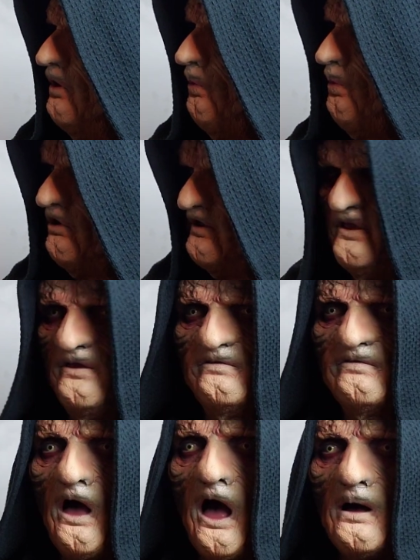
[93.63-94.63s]

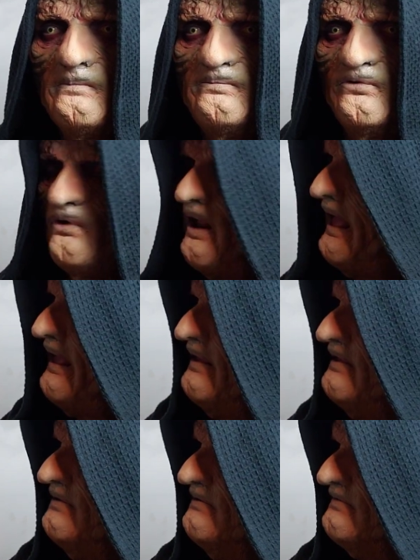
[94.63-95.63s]
Wookiees are
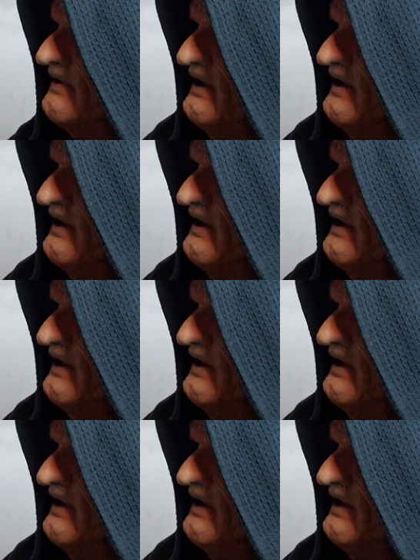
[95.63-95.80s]
brave.